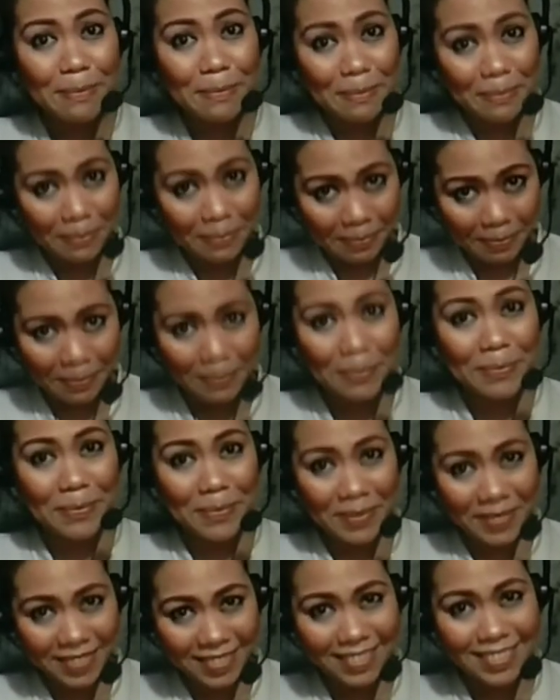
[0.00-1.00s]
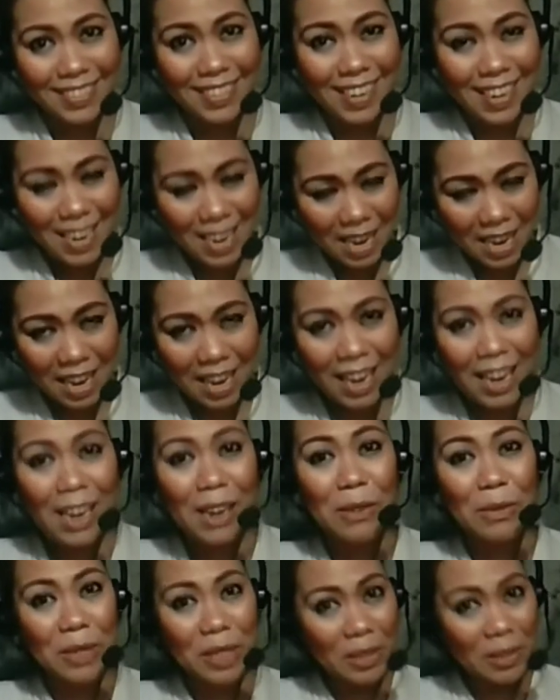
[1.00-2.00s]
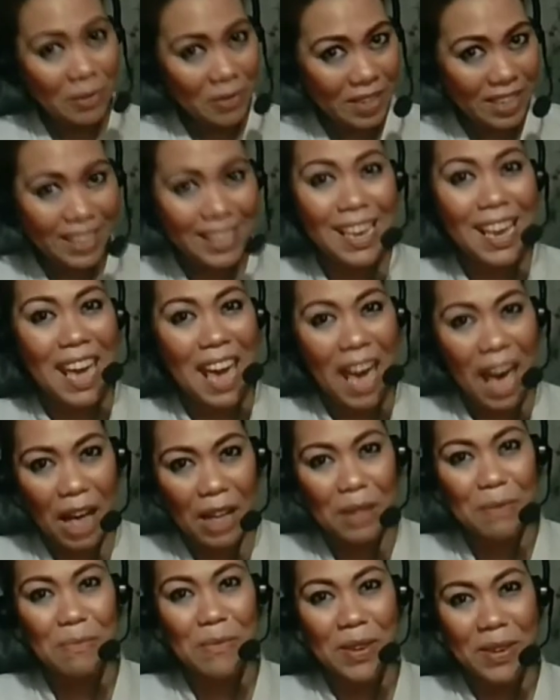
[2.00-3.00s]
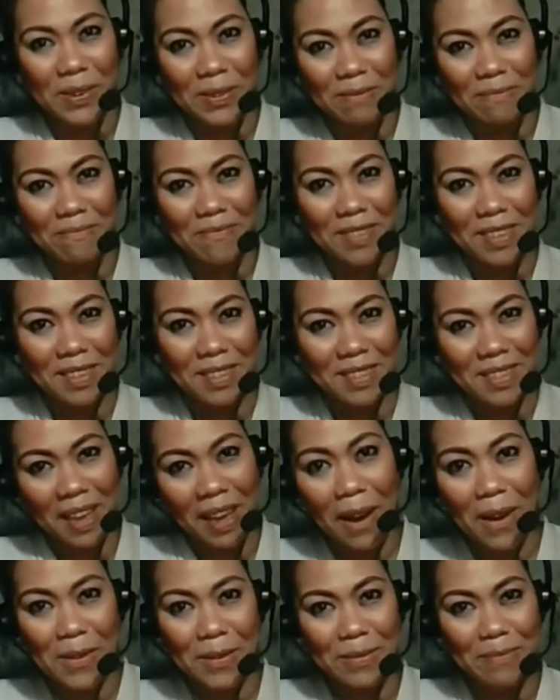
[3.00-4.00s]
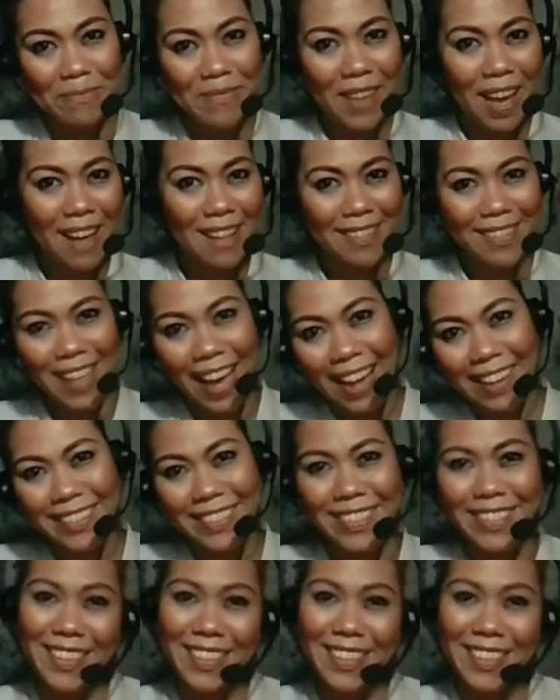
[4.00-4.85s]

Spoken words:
It will really help you. So, let's